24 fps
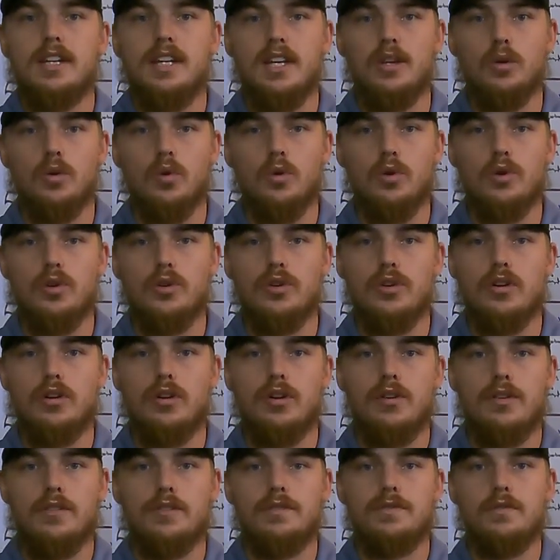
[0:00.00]
in
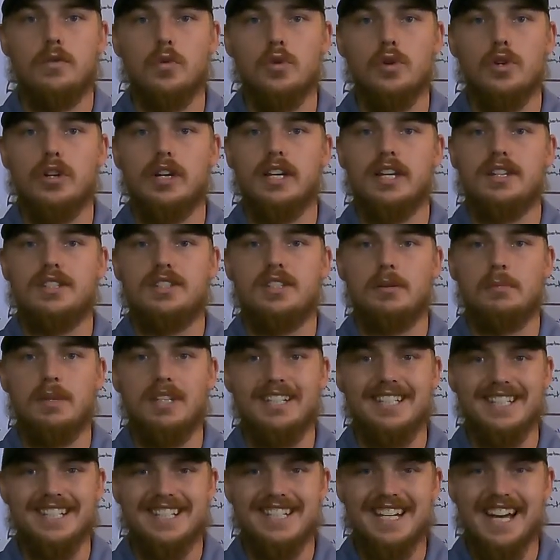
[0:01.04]
order for it to
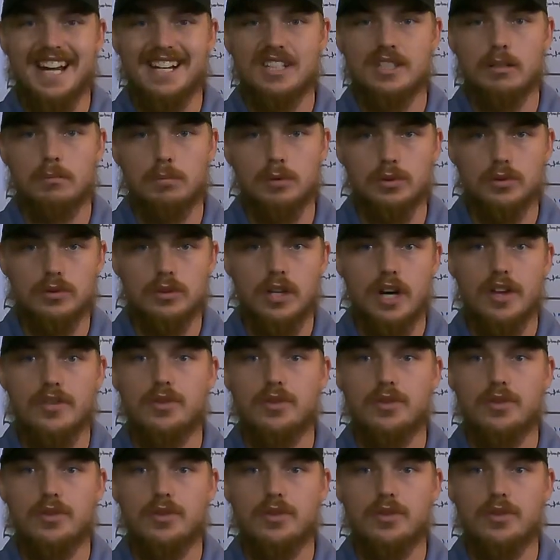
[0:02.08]
be detectable.